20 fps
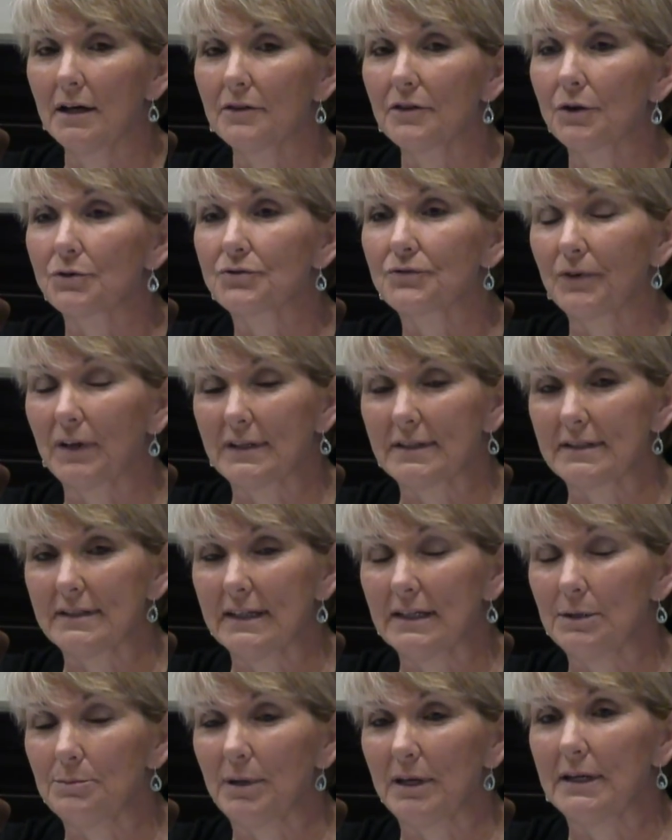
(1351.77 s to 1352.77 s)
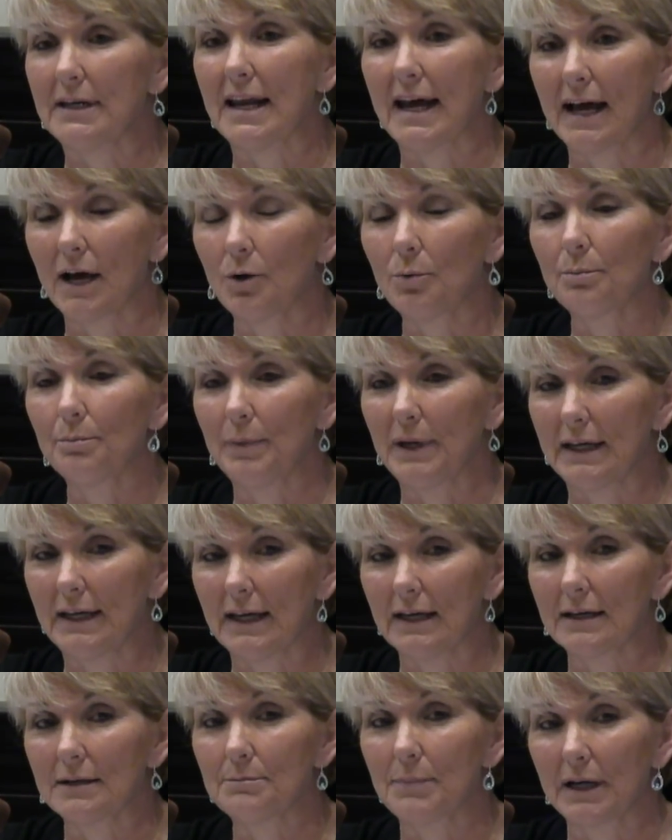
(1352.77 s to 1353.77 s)
those funds need to be now
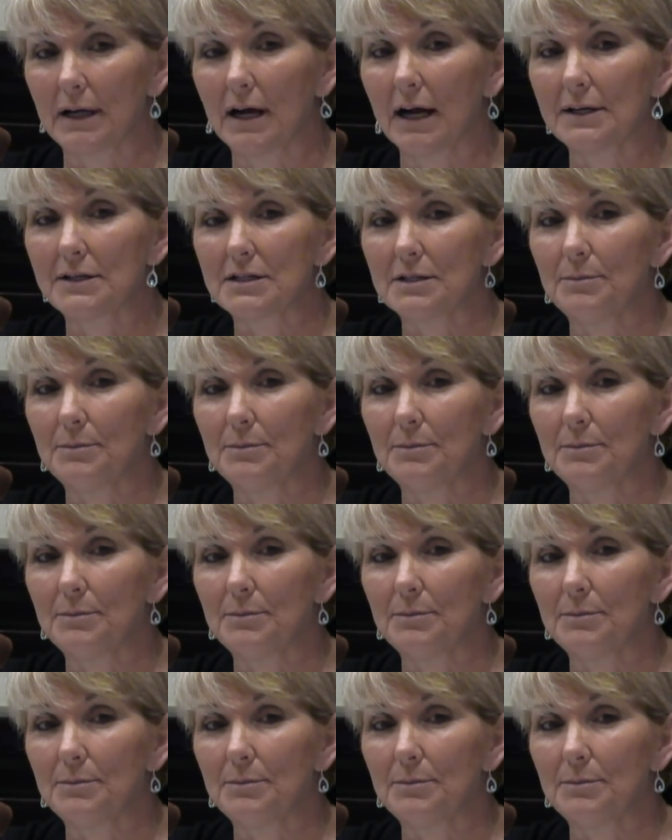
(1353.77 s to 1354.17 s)
begun